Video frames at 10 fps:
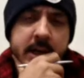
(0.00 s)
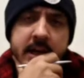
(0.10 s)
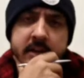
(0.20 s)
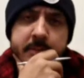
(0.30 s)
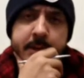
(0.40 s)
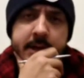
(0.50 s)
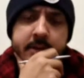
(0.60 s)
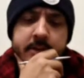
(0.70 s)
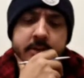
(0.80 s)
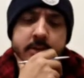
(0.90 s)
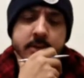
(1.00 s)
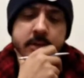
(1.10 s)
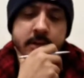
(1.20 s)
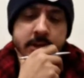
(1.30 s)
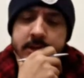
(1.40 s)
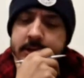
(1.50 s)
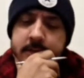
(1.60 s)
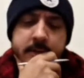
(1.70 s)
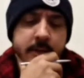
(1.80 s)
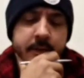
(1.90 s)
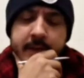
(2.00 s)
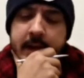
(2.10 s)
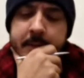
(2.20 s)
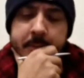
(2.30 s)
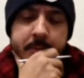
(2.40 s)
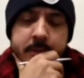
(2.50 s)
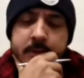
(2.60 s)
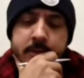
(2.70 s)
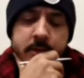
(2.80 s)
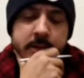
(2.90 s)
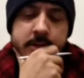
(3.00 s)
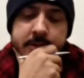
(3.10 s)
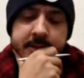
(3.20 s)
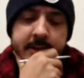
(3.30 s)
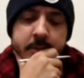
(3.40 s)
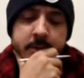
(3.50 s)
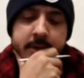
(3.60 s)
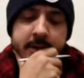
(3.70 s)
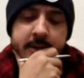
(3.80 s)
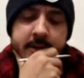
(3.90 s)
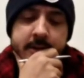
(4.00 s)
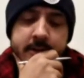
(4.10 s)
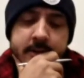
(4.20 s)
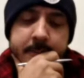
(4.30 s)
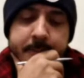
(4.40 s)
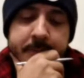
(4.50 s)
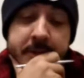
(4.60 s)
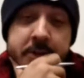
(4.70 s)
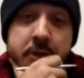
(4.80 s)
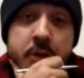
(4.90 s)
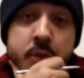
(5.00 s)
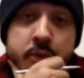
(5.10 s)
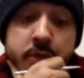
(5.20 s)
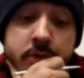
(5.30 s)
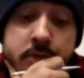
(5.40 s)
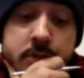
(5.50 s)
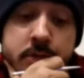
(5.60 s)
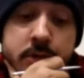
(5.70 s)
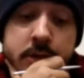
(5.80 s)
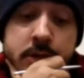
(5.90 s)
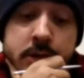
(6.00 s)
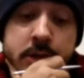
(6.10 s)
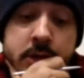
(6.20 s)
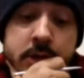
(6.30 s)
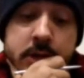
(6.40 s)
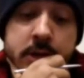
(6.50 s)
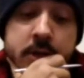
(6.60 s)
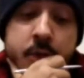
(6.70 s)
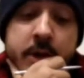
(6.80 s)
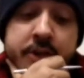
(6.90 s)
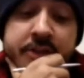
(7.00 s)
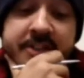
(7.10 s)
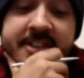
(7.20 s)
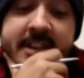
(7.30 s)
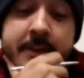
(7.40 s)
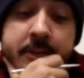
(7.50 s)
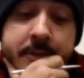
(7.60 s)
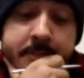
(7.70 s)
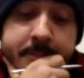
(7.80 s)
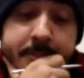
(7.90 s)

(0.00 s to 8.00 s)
hate spiders. Okay, well, seen one of these. It's huge. Question 7.